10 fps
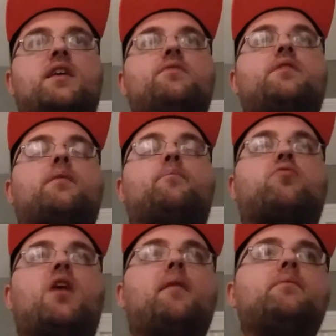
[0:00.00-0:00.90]
The
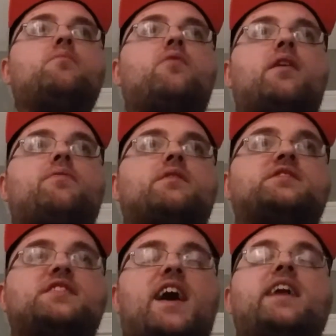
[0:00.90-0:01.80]
problem with the
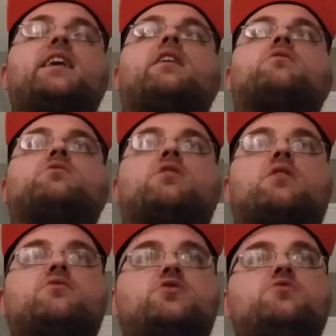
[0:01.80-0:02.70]
side
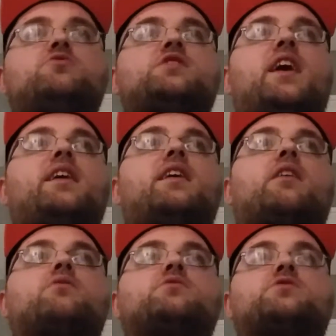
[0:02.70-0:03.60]
character, the two side
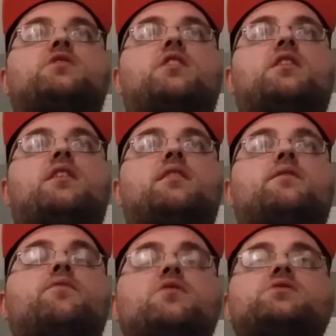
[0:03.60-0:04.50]
characters on the other hand,
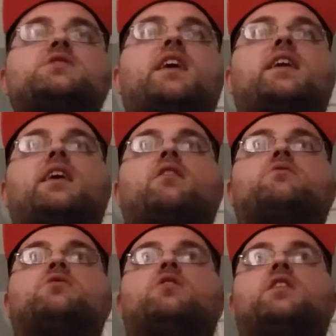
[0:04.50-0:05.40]
the first side
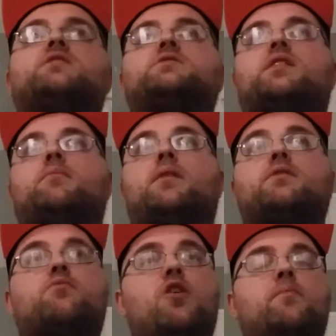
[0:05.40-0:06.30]
character is um, uh,
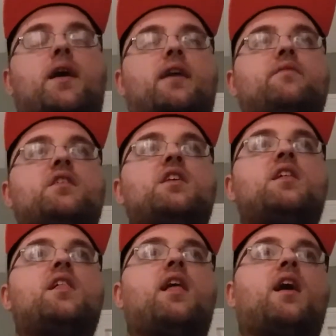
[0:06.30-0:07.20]
the robot.
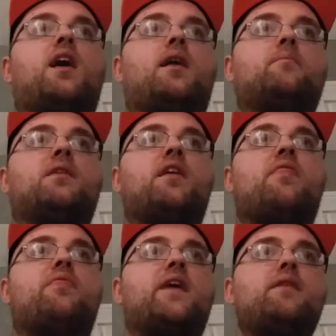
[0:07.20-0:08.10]
Um,
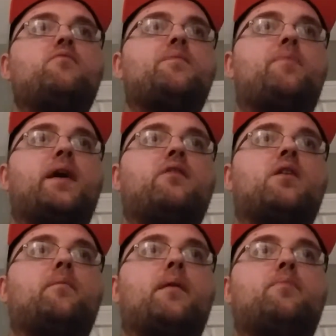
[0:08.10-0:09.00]
they repair
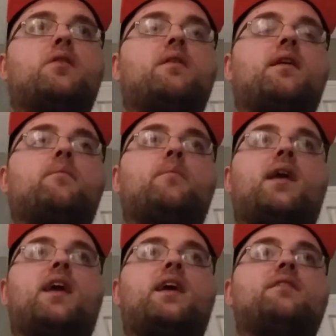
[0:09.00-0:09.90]
him by putting
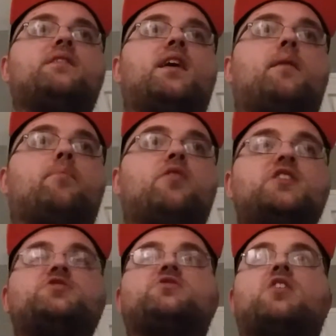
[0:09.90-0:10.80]
in a
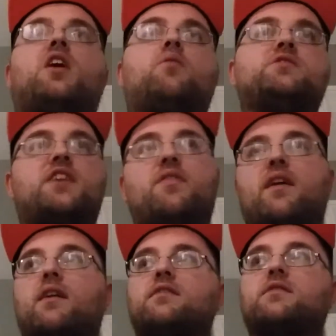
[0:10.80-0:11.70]
pleasure doll, which I
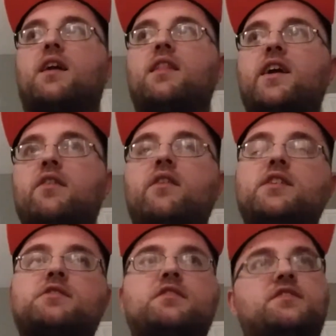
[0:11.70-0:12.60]
think is
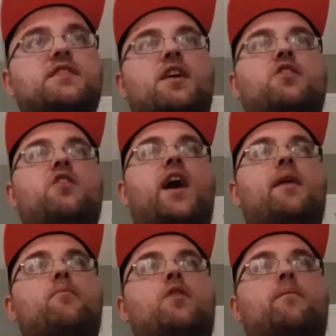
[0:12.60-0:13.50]
hilarious because now you
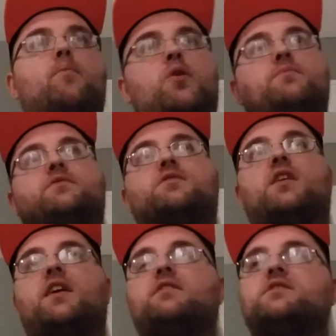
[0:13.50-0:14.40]
have more boobs
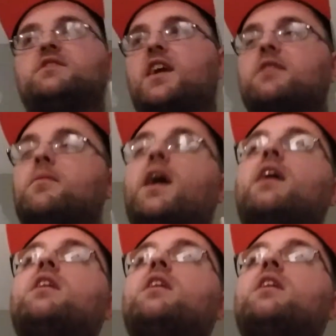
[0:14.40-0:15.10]
in this anime.